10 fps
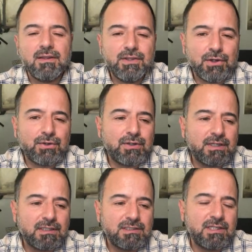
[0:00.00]
they're going to
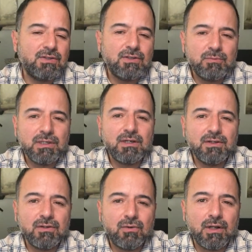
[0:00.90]
continue to be on
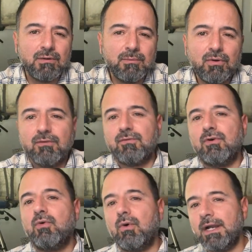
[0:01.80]
your credit report for
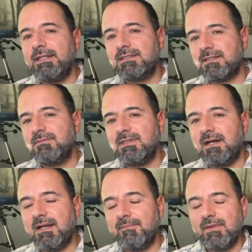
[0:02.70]
quite some
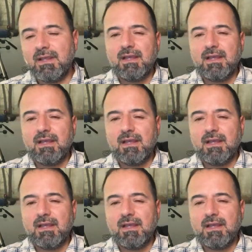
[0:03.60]
time.